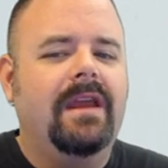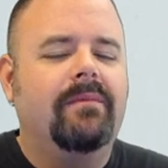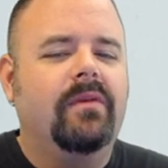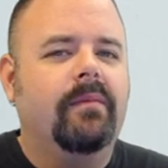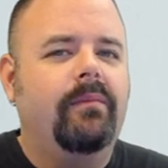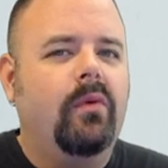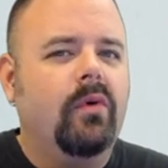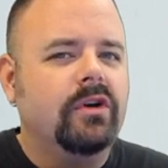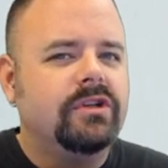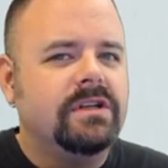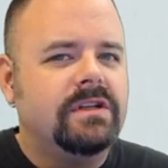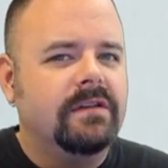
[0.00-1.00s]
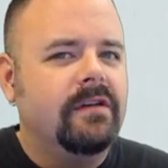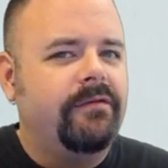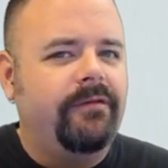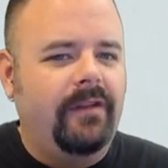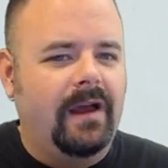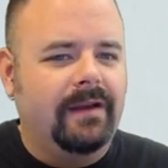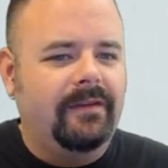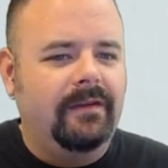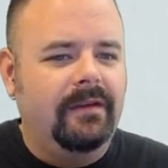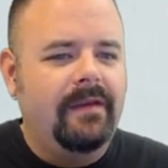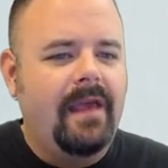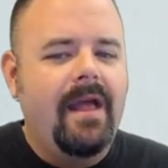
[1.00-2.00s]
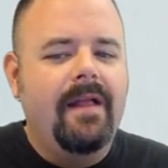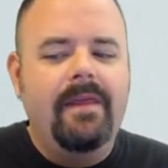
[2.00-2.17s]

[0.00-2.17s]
in proportion to the fluxes,